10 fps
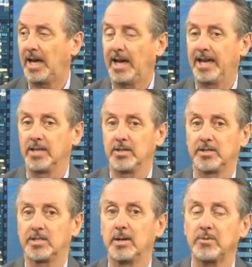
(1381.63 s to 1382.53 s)
And
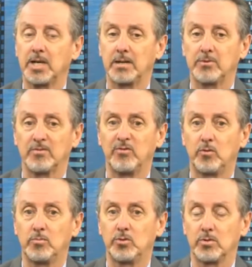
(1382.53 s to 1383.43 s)
sometimes a
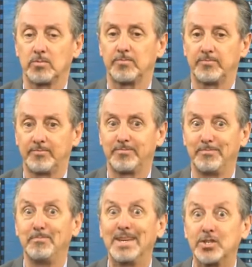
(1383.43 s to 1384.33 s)
formal
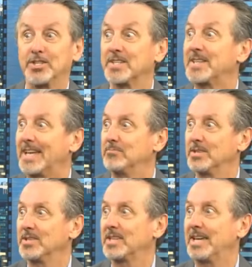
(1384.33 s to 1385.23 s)
mission
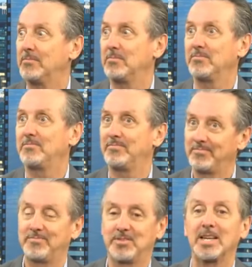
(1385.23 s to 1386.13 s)
statement can
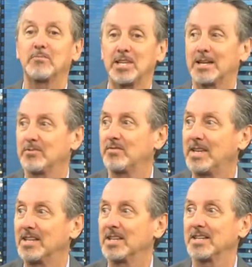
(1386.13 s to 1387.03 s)
sometimes
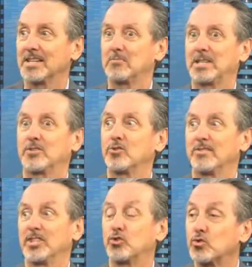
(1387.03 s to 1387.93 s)
feel a little bit sort
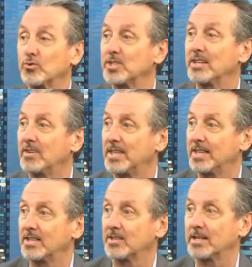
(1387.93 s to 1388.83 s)
of intrusive, I
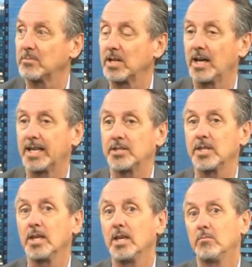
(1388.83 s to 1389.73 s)
think, to some clients.
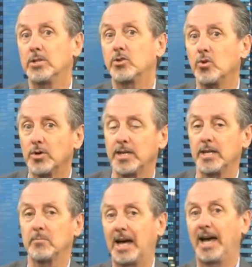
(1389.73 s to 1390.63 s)
But talking
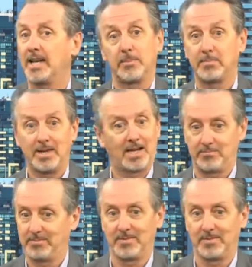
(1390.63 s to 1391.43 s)
about, and I, uh, I,